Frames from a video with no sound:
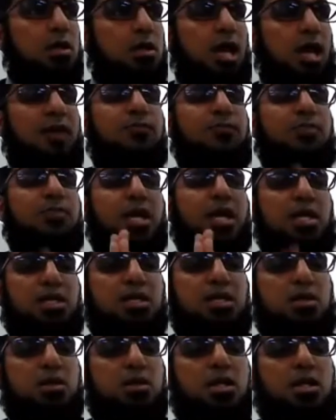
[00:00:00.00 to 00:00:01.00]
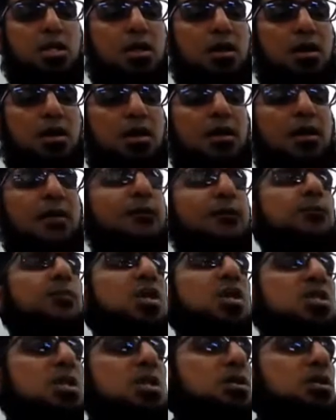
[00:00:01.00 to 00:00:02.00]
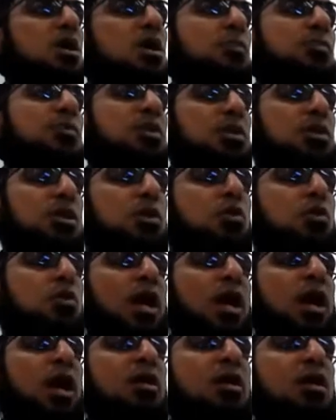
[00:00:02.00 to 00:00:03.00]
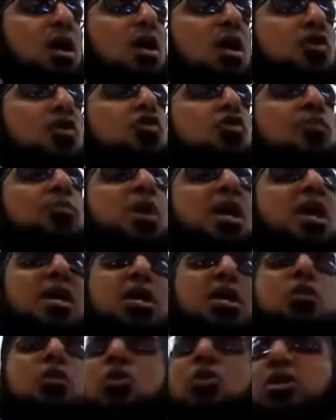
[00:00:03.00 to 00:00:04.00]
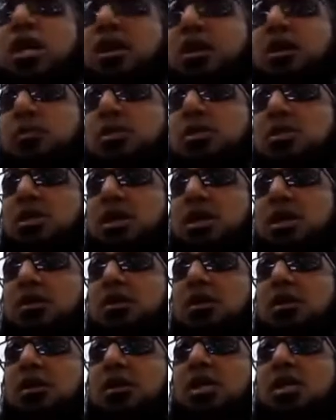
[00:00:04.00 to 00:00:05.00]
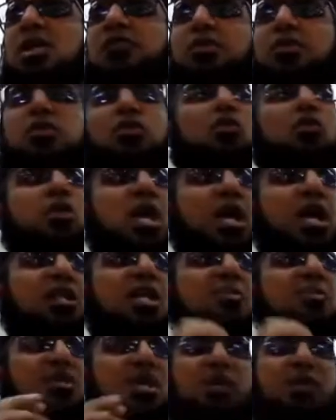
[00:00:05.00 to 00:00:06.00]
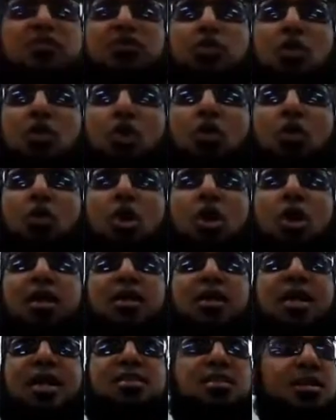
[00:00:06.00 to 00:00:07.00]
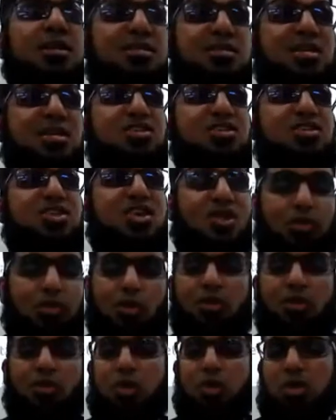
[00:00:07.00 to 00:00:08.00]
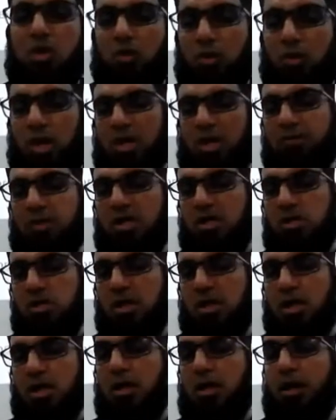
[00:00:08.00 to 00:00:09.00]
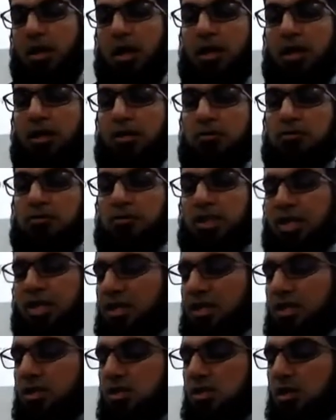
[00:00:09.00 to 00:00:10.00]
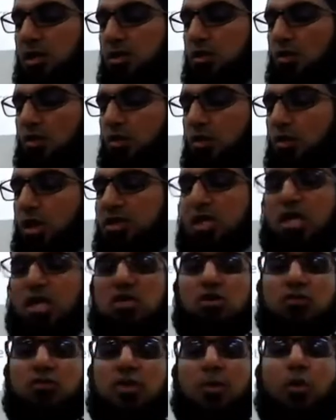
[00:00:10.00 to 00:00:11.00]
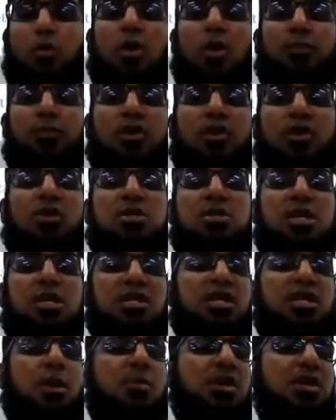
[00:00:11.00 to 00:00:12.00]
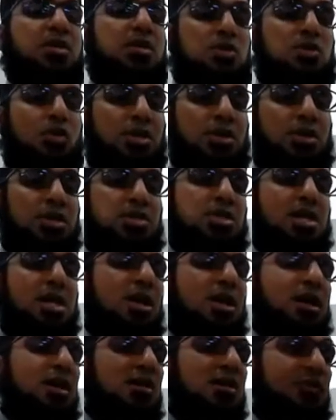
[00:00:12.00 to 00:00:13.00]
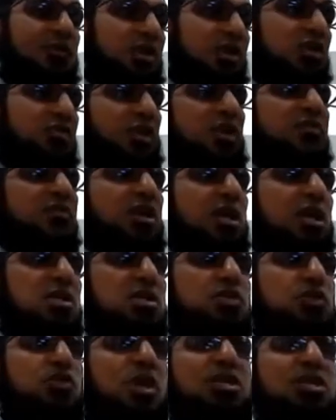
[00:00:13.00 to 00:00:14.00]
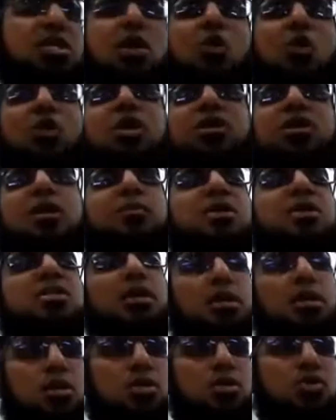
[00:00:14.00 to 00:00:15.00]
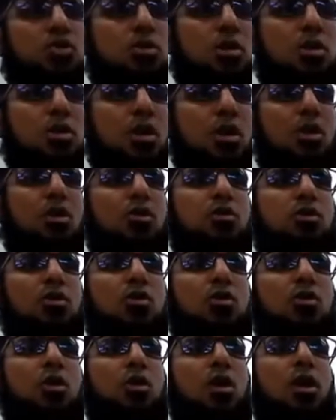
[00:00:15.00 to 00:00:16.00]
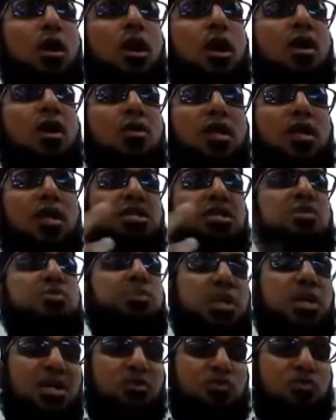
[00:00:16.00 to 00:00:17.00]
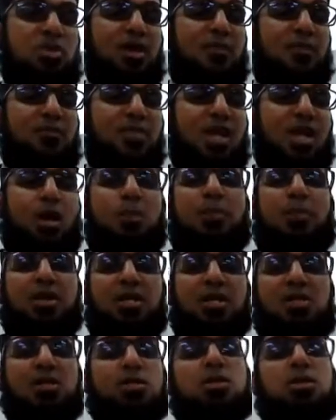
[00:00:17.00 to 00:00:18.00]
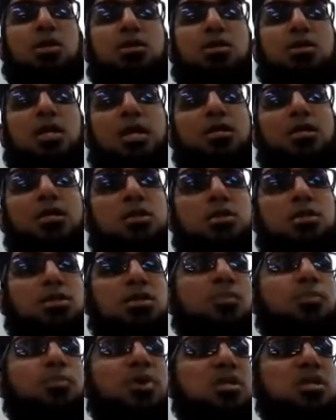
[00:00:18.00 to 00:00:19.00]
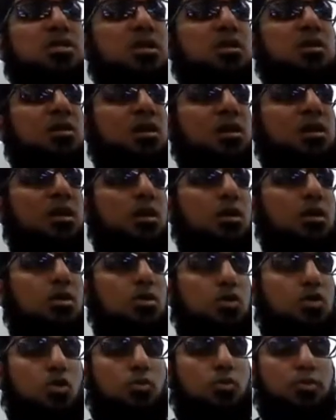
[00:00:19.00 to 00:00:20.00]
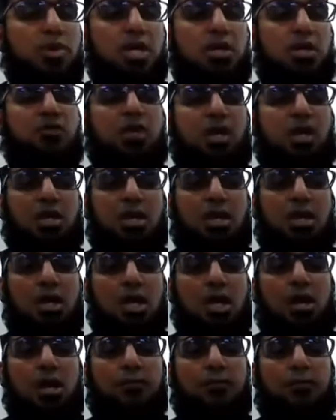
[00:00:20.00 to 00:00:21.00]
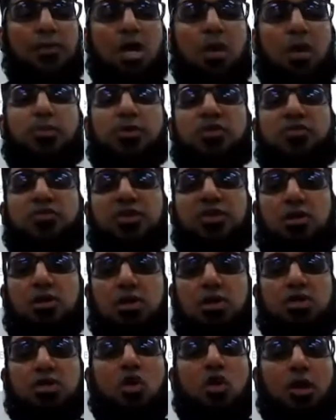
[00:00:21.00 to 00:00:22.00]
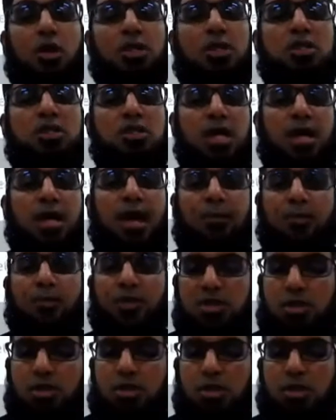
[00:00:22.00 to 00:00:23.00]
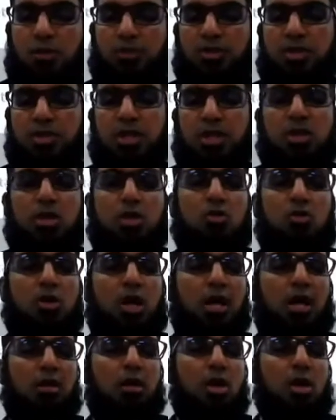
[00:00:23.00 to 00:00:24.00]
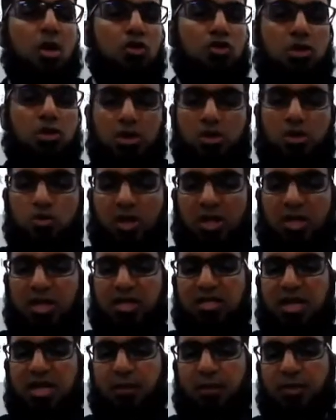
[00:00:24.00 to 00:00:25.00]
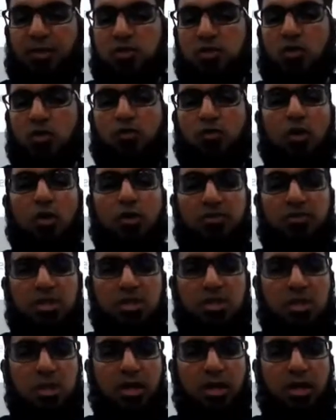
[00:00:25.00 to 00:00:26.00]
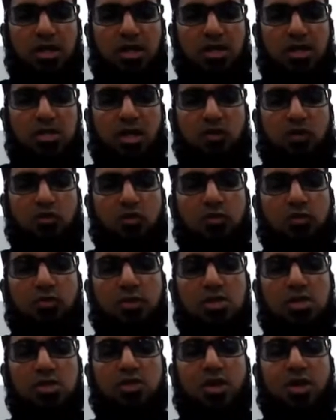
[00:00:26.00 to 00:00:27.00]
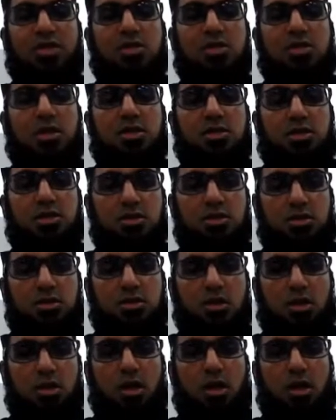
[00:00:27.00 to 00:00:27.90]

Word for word: and blatantly misinterpreting the Quran to make it look like a mistake, even though they themselves know that this is not what the Quran means. And that is the worst case of them all because here they are being dishonest. In the first five cases, you can say, okay, they misunderstood. You know, uh, let's explain it to them. But in the sixth case, this is a person, you know, being very purposefully dishonest and misinterpreting the Quran. So let's look at examples of all of this, right? Let's start with mistranslations.